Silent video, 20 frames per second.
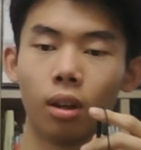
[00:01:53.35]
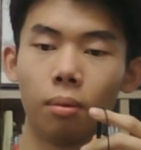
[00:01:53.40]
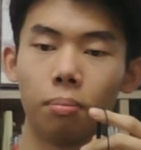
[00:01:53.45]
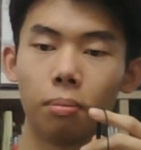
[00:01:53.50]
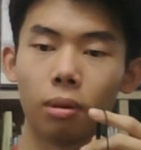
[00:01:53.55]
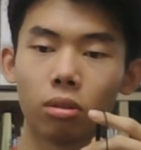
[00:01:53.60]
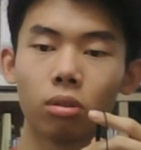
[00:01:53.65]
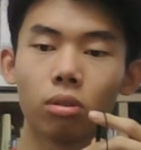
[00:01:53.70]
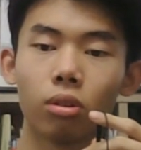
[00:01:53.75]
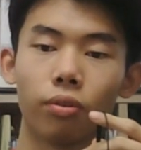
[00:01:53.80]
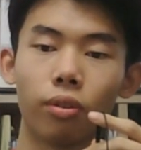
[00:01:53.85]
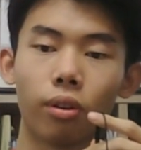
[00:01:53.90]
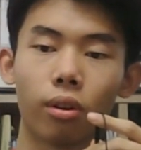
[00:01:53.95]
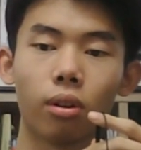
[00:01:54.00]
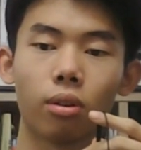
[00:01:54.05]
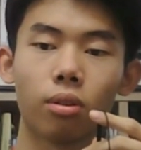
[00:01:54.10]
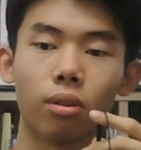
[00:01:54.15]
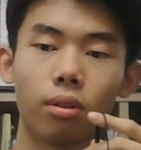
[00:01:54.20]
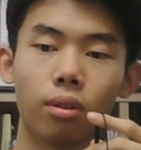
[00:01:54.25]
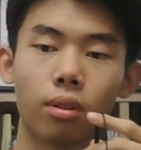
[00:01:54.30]
Make sure to
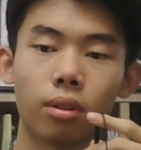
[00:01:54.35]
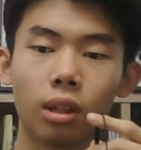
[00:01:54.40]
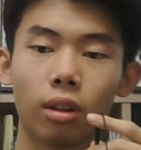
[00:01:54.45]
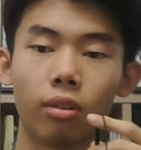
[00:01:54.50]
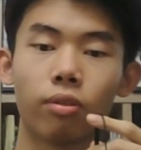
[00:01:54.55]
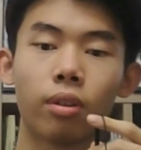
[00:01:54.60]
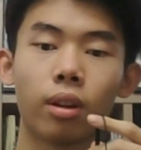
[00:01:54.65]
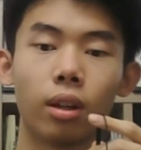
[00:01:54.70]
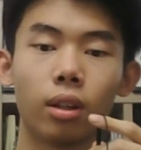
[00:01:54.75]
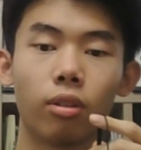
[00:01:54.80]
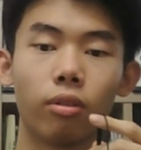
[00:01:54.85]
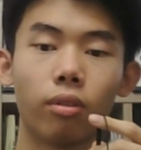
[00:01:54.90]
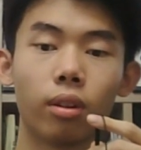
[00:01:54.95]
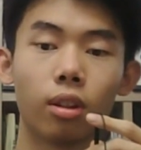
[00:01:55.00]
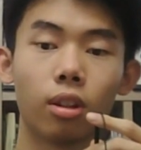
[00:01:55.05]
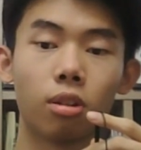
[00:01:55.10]
focus on self-care during this